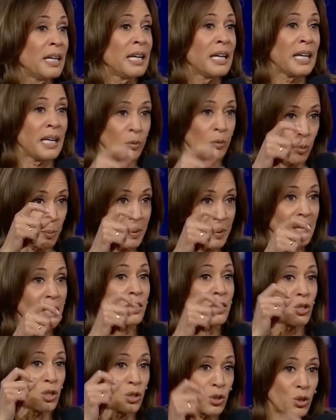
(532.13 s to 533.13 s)
It will be a
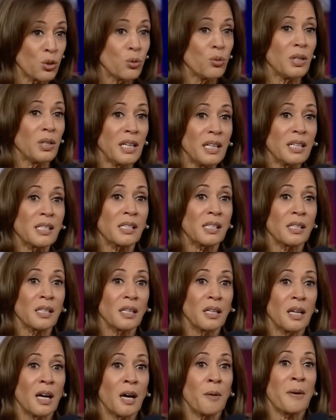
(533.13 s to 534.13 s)
to-do list
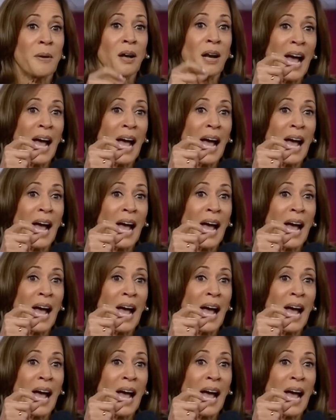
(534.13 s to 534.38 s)
about